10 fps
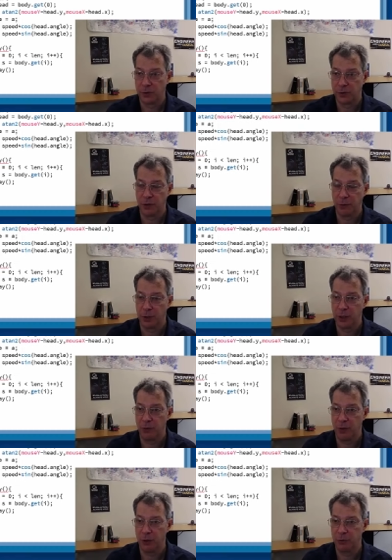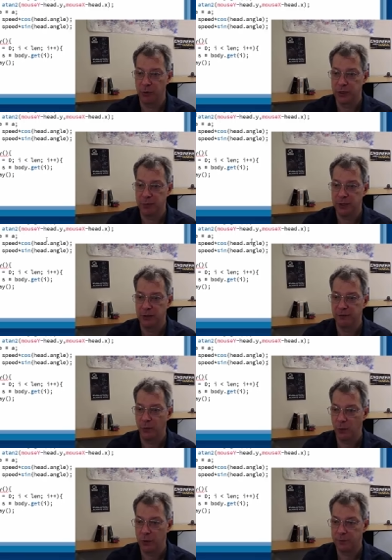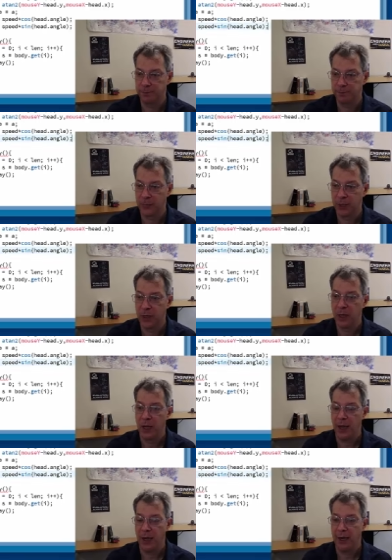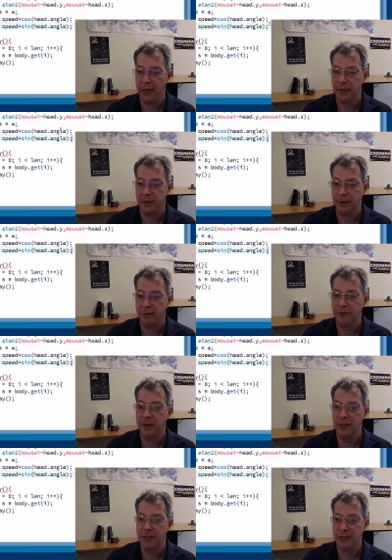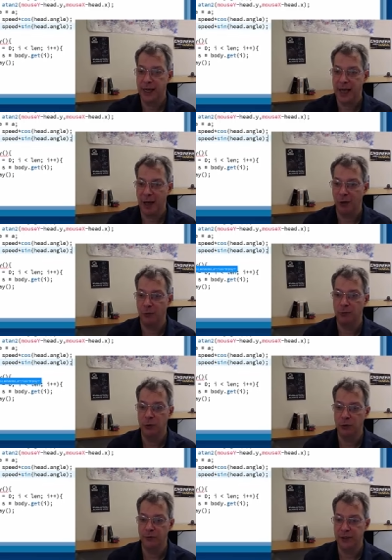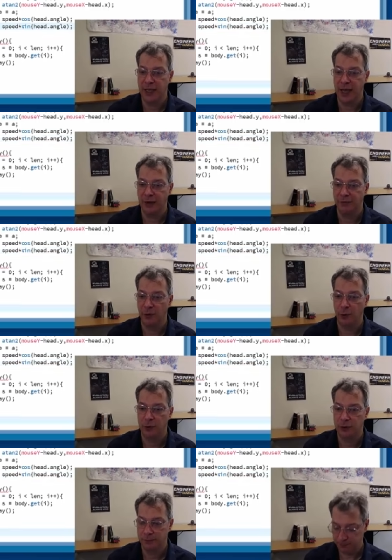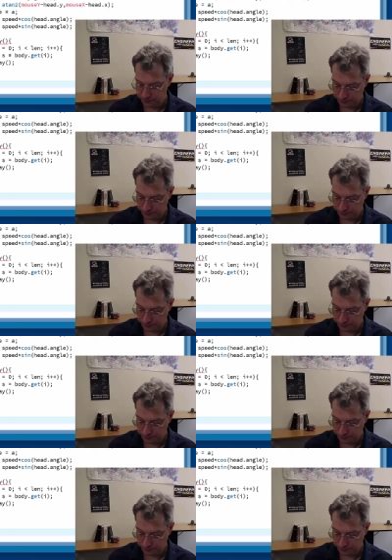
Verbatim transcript: So there we go. I'll do a speed of 4. And this now moves the head forward.